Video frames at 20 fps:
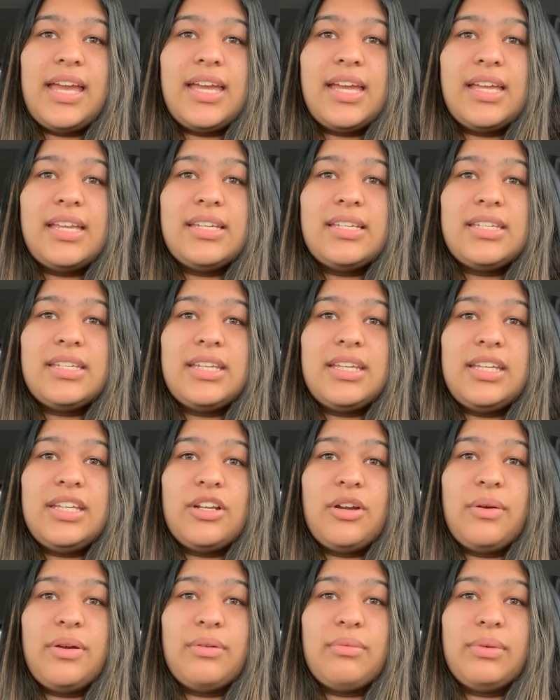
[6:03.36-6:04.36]
and you
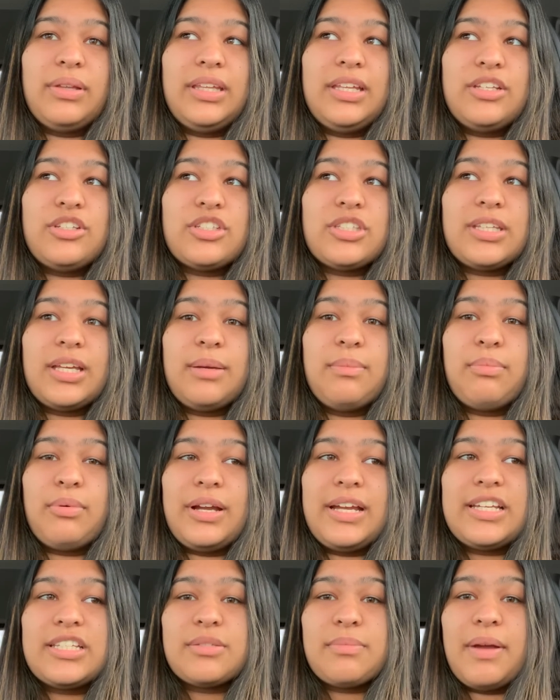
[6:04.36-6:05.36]
know, it really just like
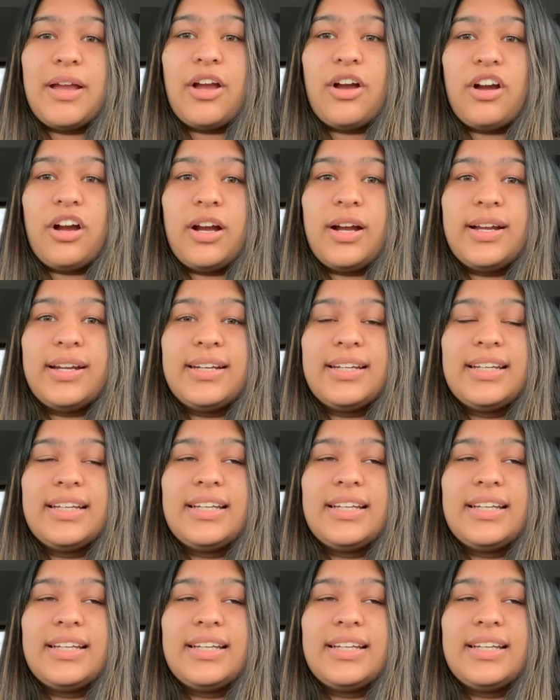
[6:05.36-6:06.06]
breaks my heart,